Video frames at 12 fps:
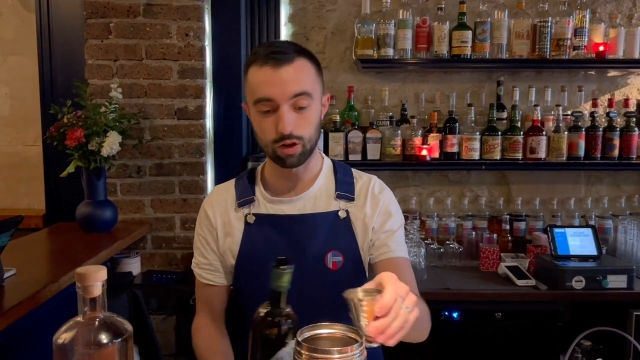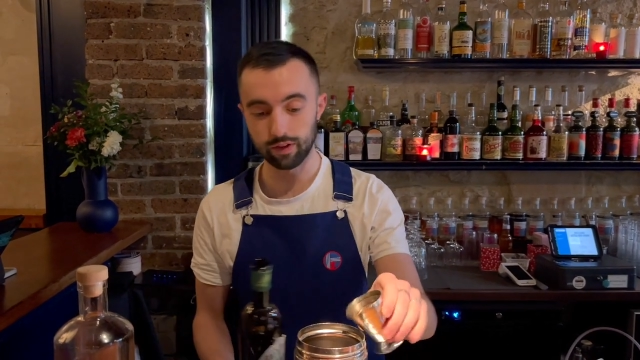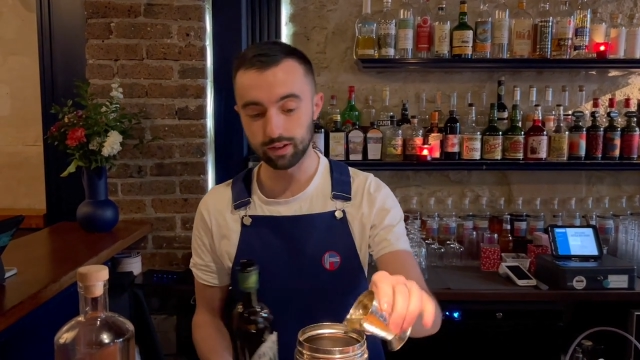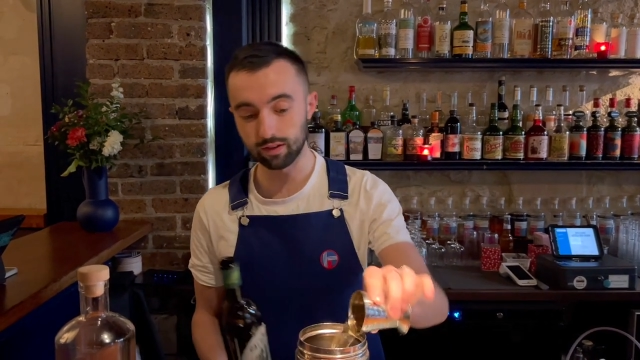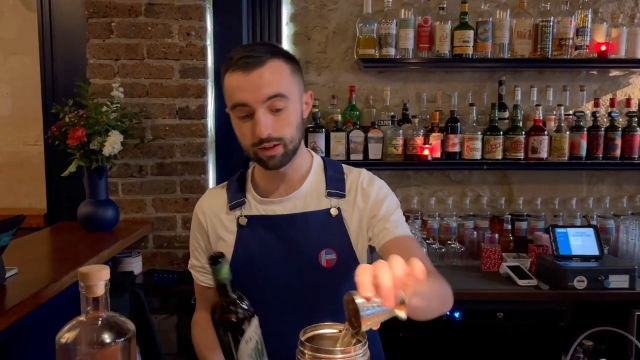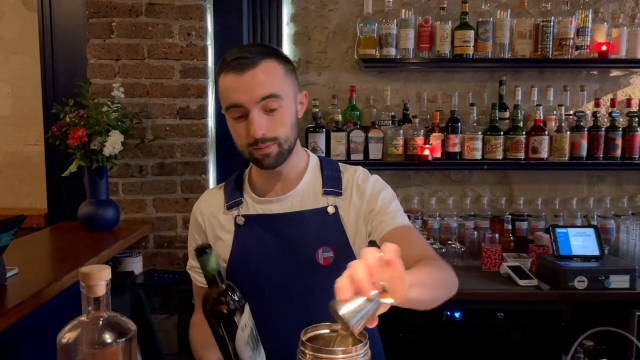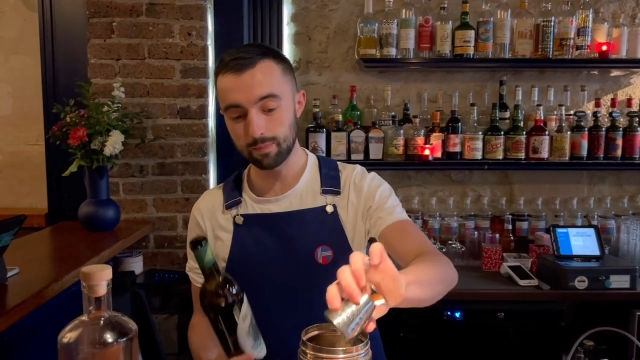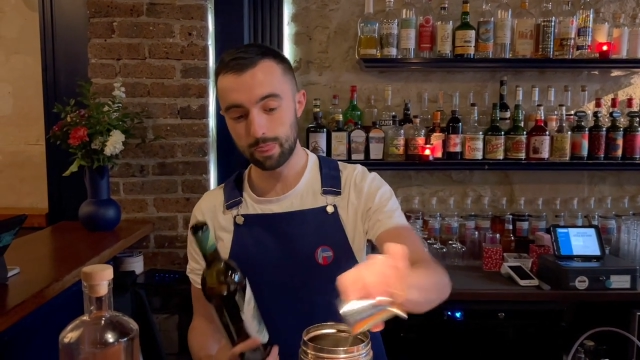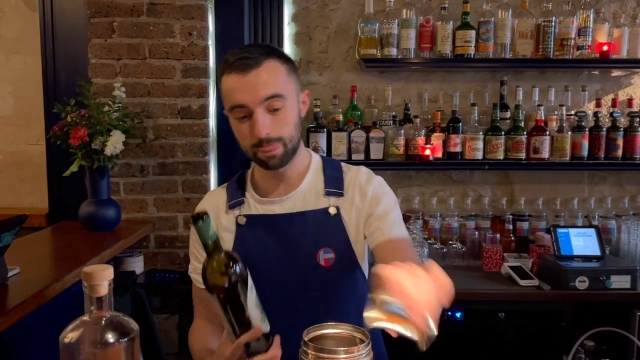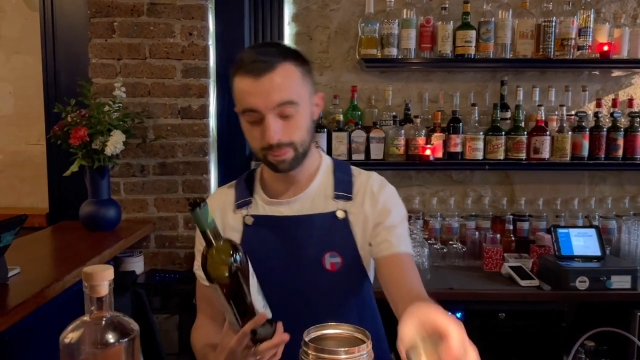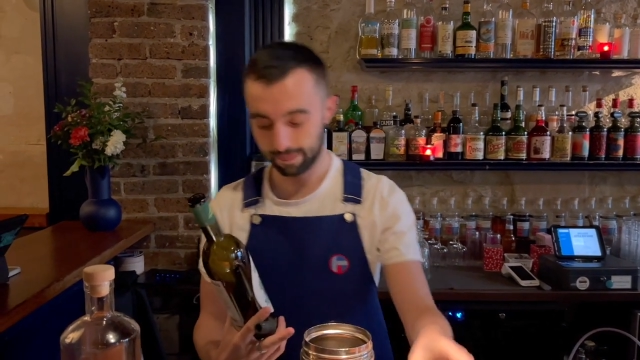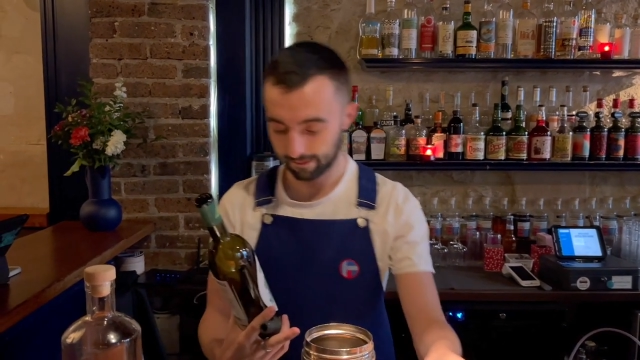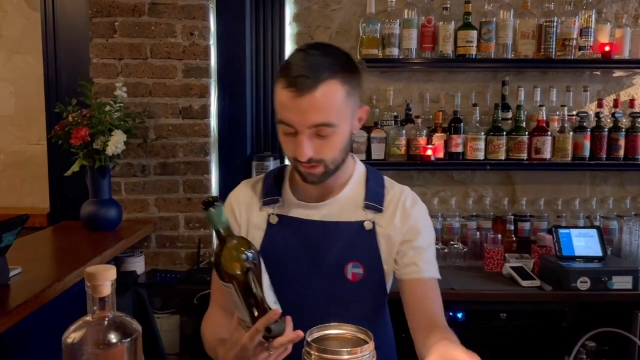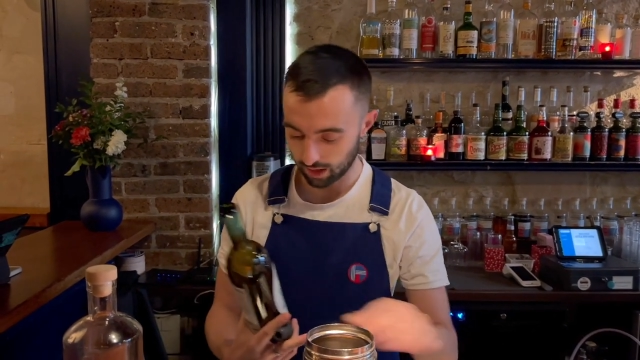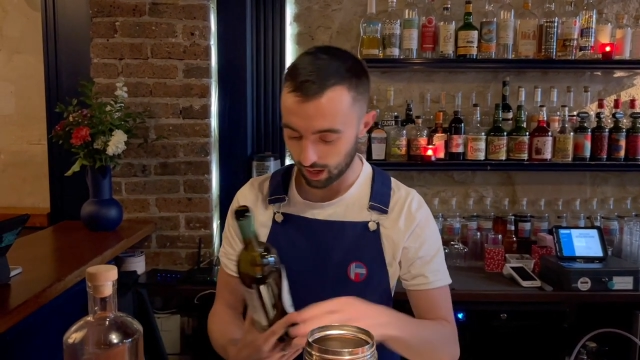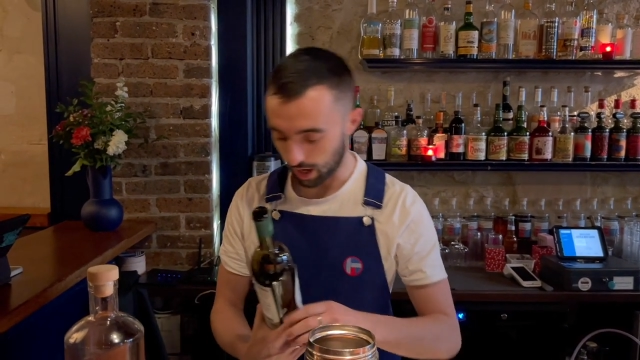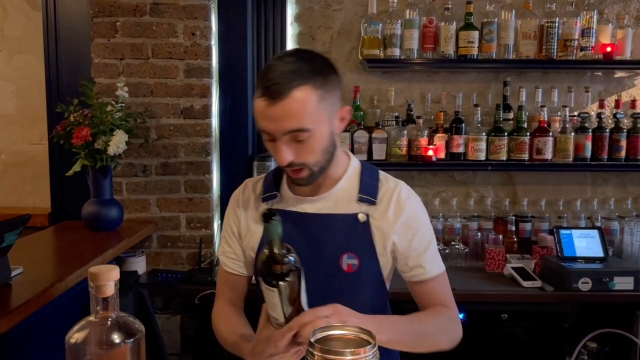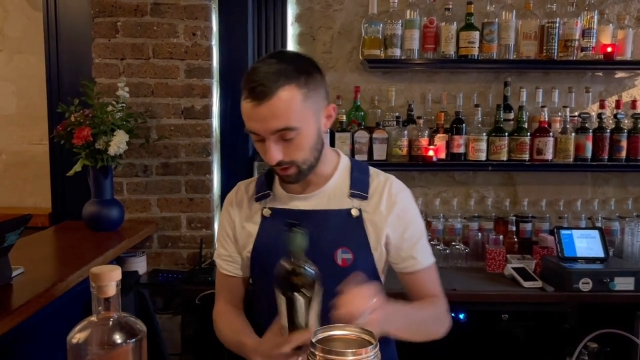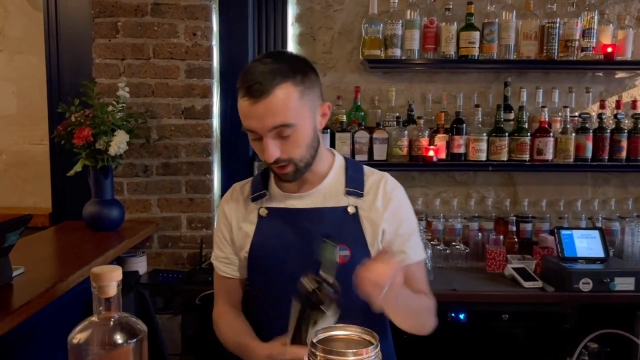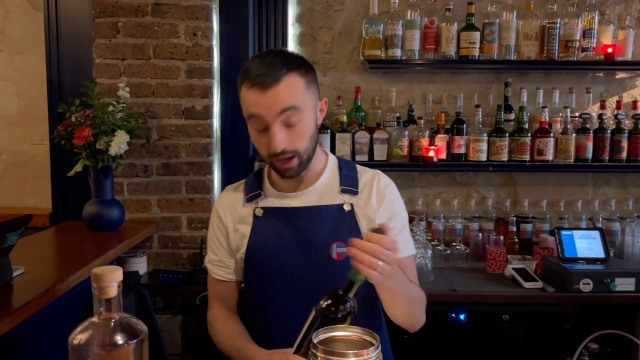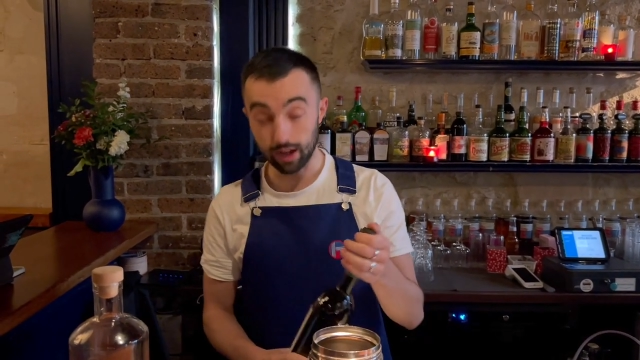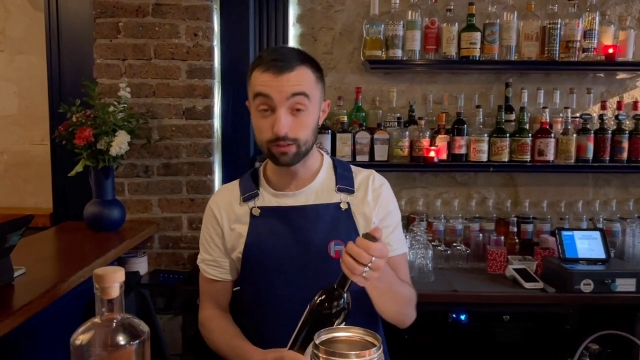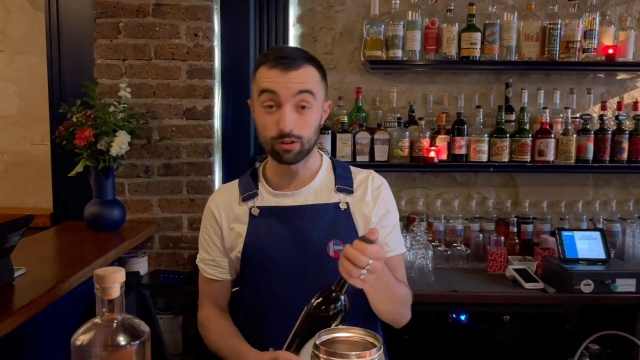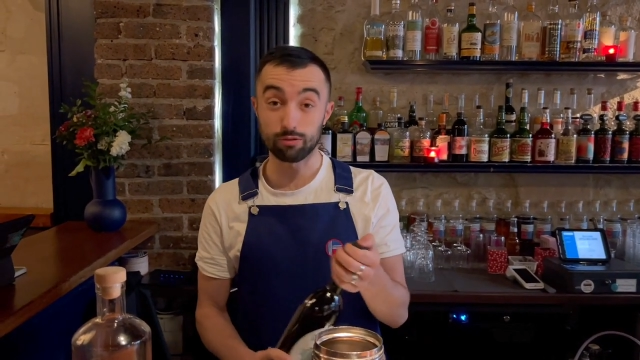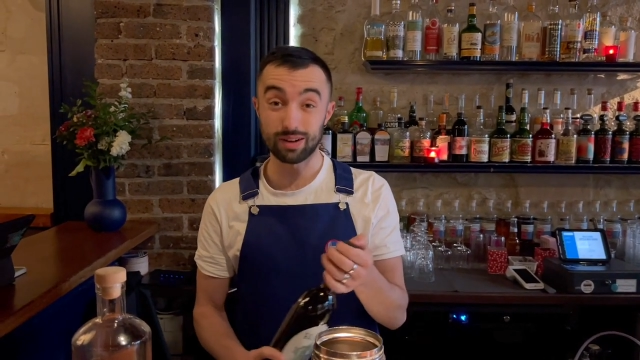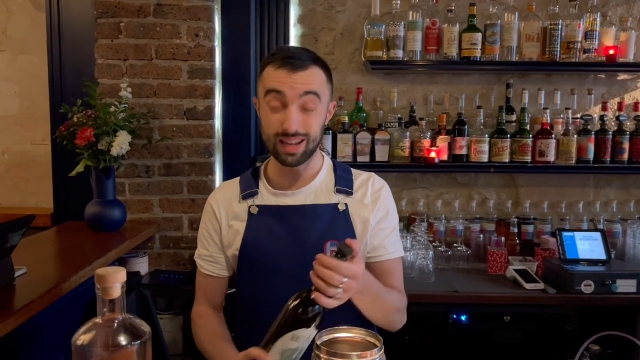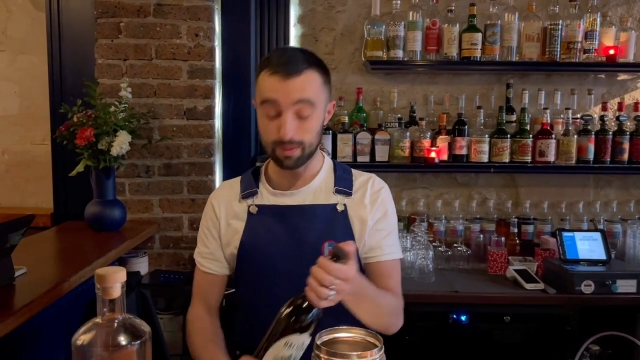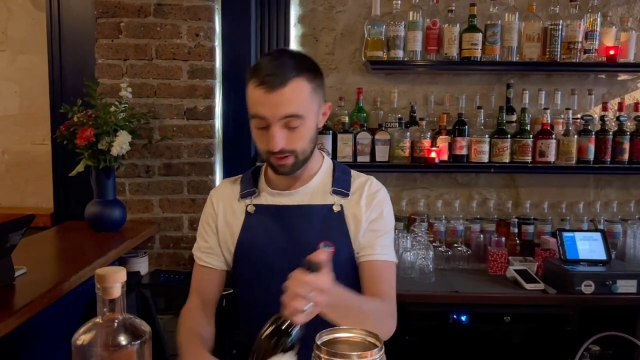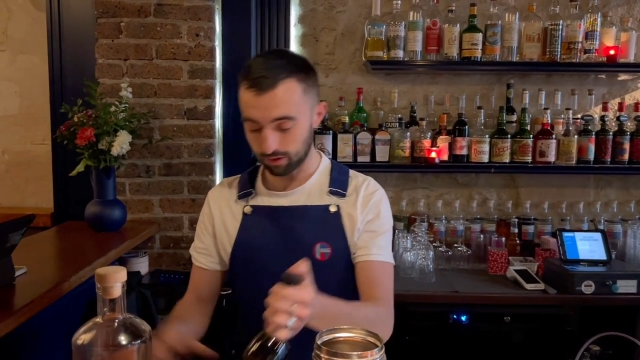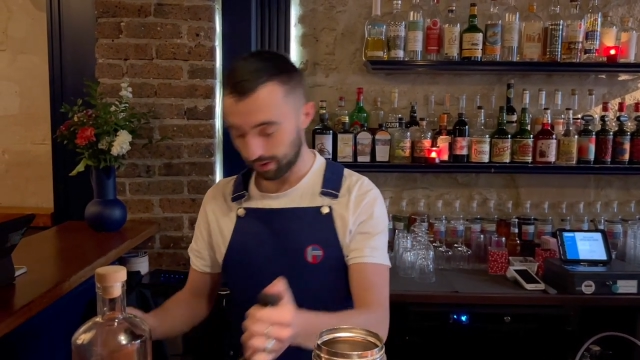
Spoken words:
of Italy. And it's not really a mezzo